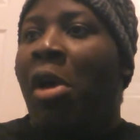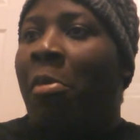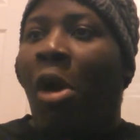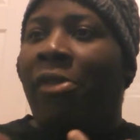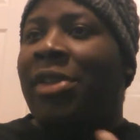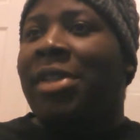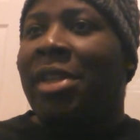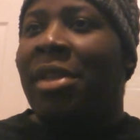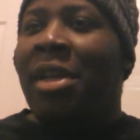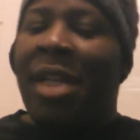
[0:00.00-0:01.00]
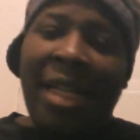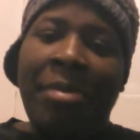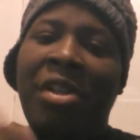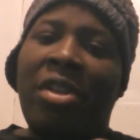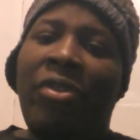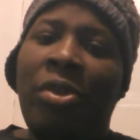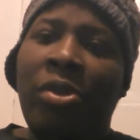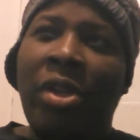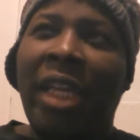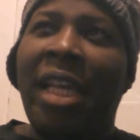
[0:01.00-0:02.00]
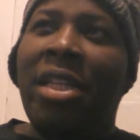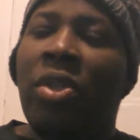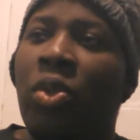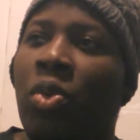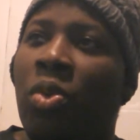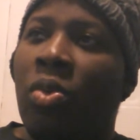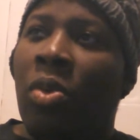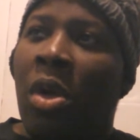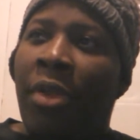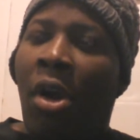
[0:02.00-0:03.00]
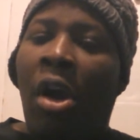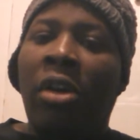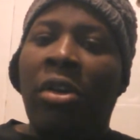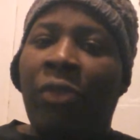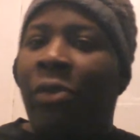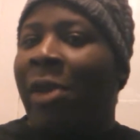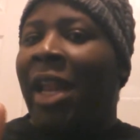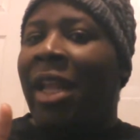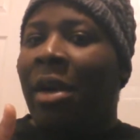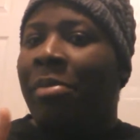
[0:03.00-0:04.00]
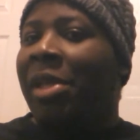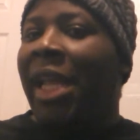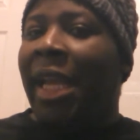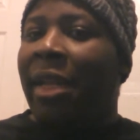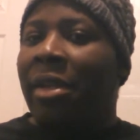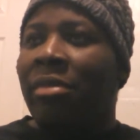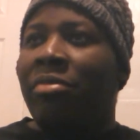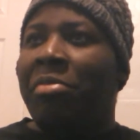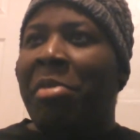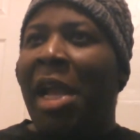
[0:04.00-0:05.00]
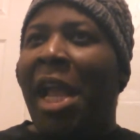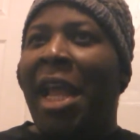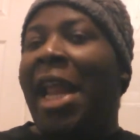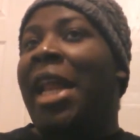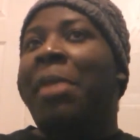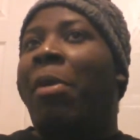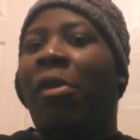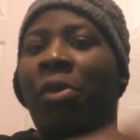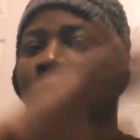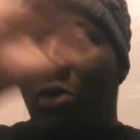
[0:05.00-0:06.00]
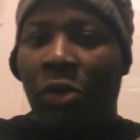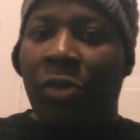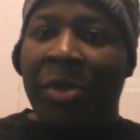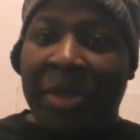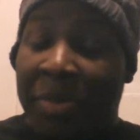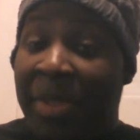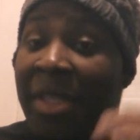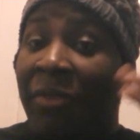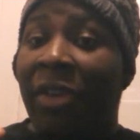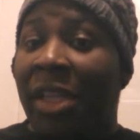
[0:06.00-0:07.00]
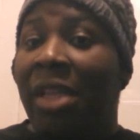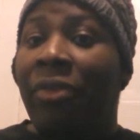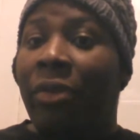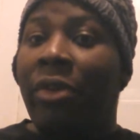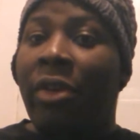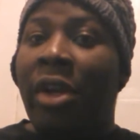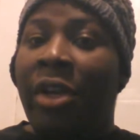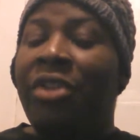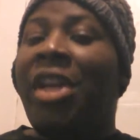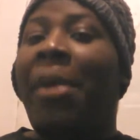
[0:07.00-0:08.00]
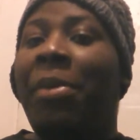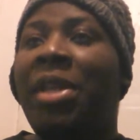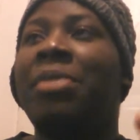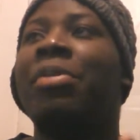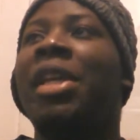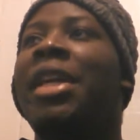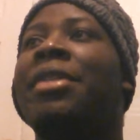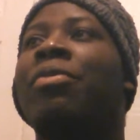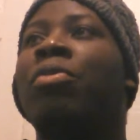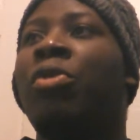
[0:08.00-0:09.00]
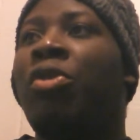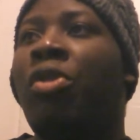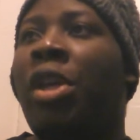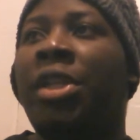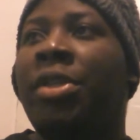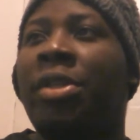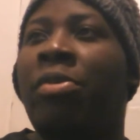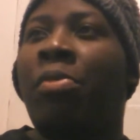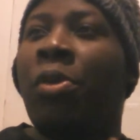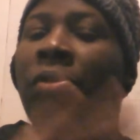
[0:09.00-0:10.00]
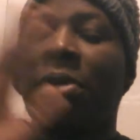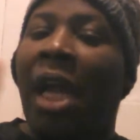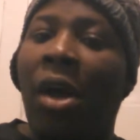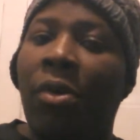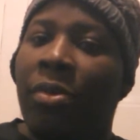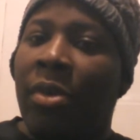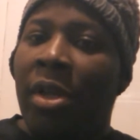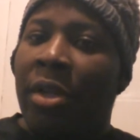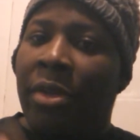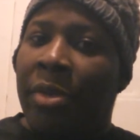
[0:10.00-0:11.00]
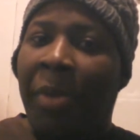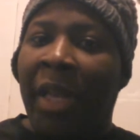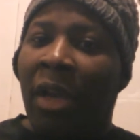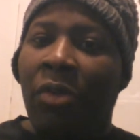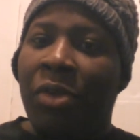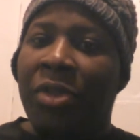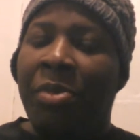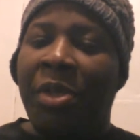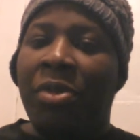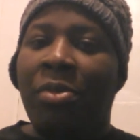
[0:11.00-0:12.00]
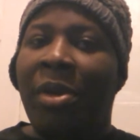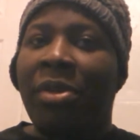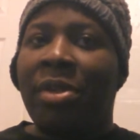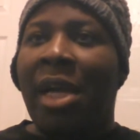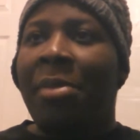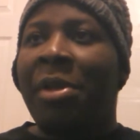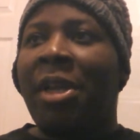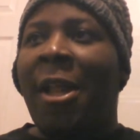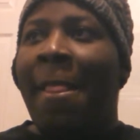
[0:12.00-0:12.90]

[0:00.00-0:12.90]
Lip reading: marvelously. Not to mention, if you look into the art of creating a blade in any part of the world, but specifically for Japanese blades, where it's the most renowned, depending on who you speak to about the topic,